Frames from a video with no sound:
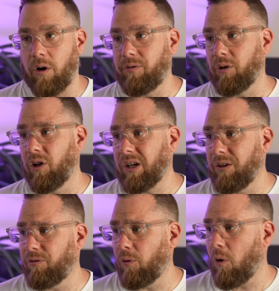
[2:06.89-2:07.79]
If you're
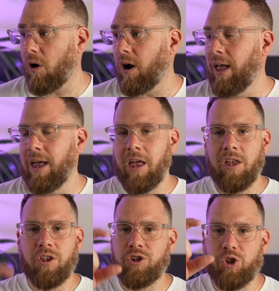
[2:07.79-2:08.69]
looking for
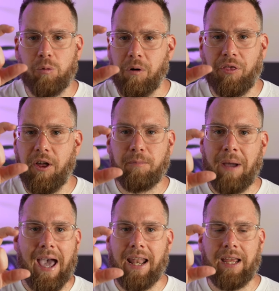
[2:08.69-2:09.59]
super thick
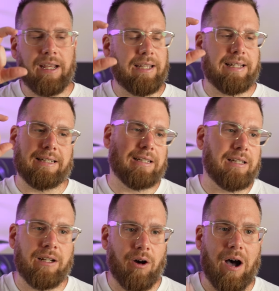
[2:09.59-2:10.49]
padding,
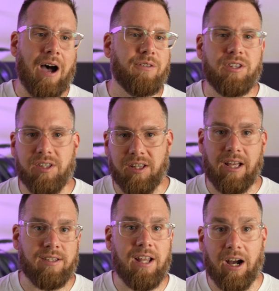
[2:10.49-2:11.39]
you know, obviously
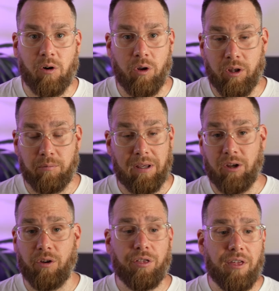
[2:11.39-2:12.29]
that's not going to be
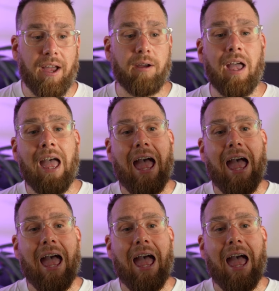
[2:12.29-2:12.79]
your thing.